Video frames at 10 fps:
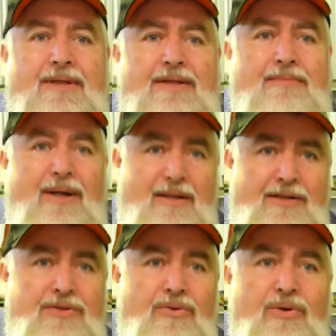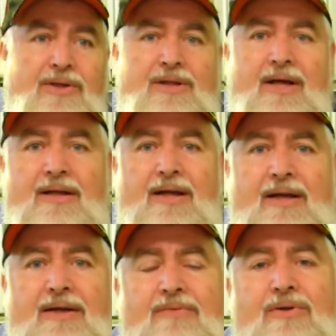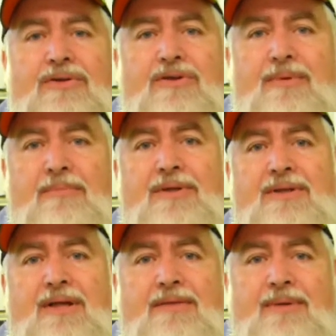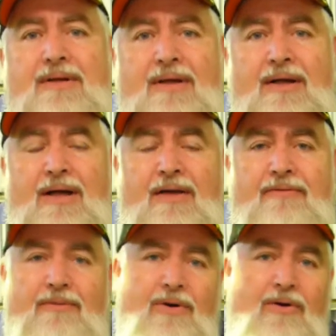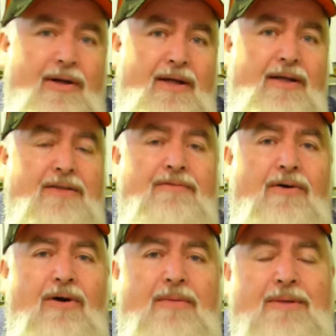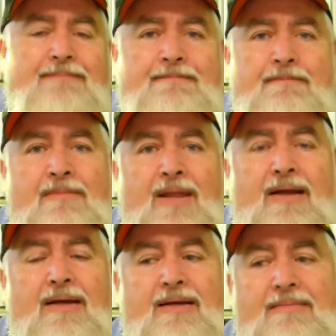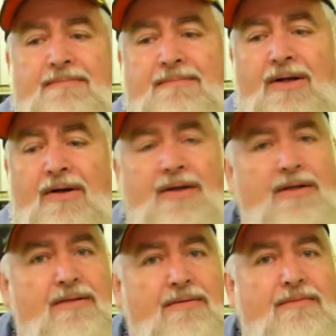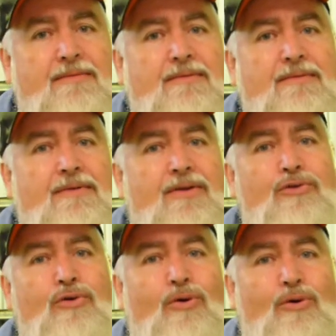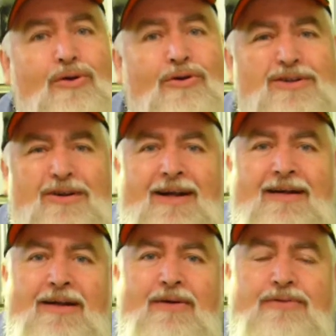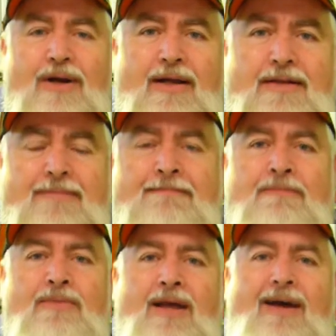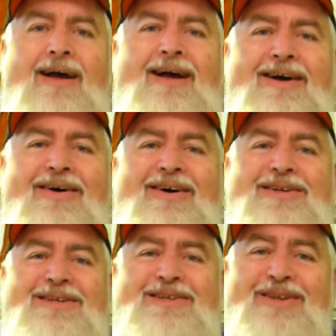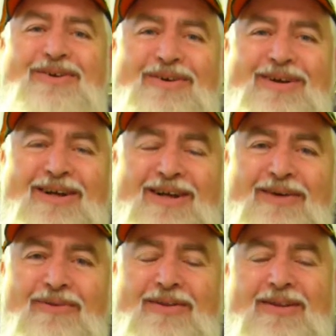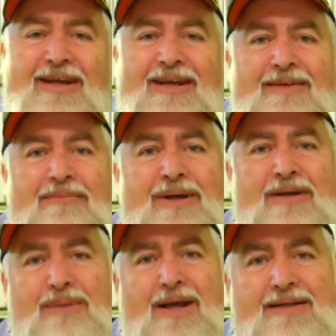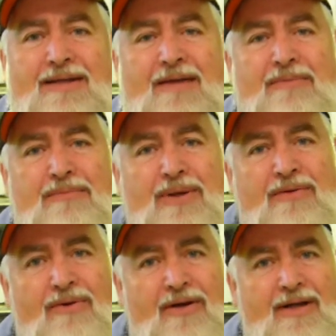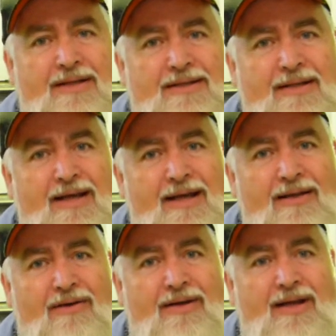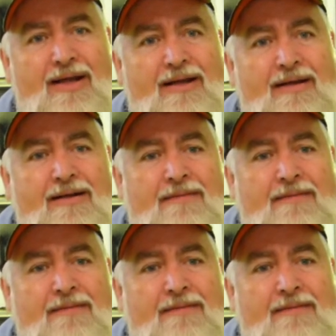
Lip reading: That's mainly storage down that end and workshop up this end. And for what I need, it's fine. But I just thought, it's not hard to get off track, is it? I just thought, with the B-blast cabinet being right next to the airline there,